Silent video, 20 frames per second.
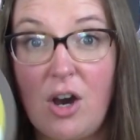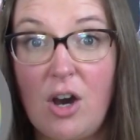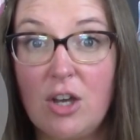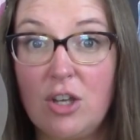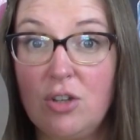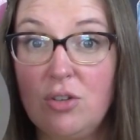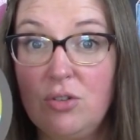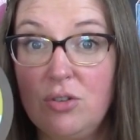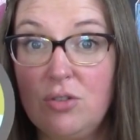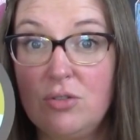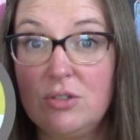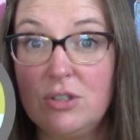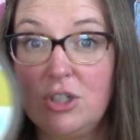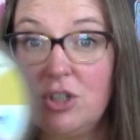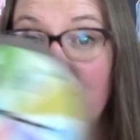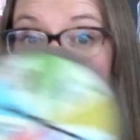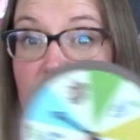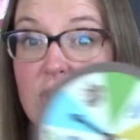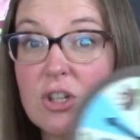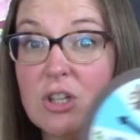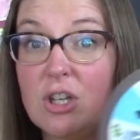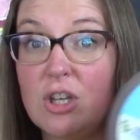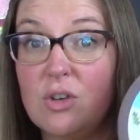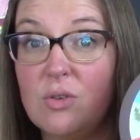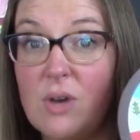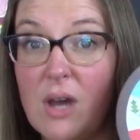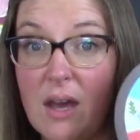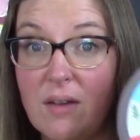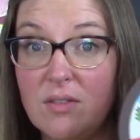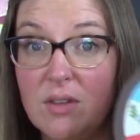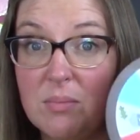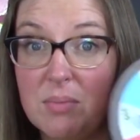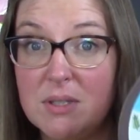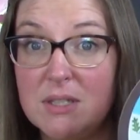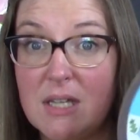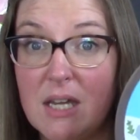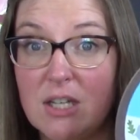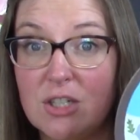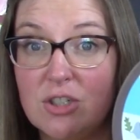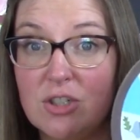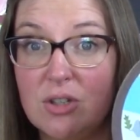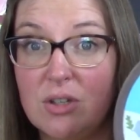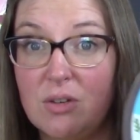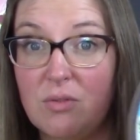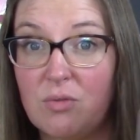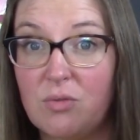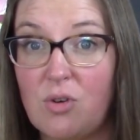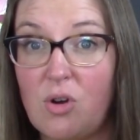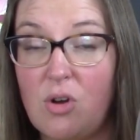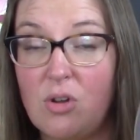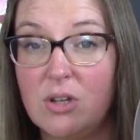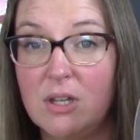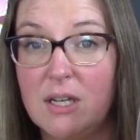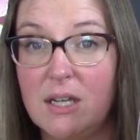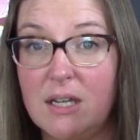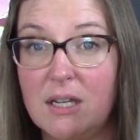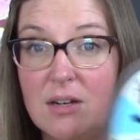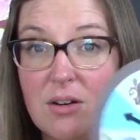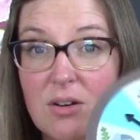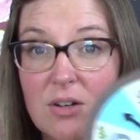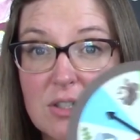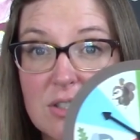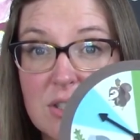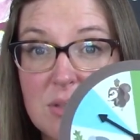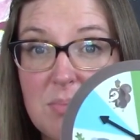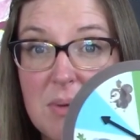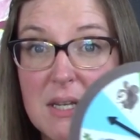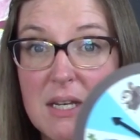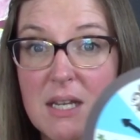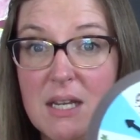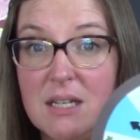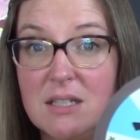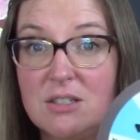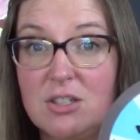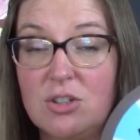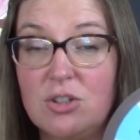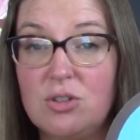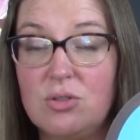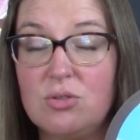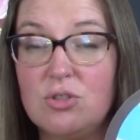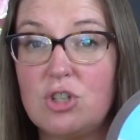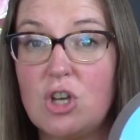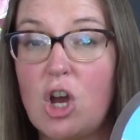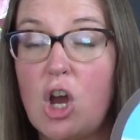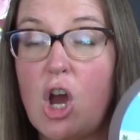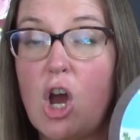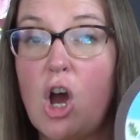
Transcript: you lose, you can, you have the potential of rolling or spinning to lose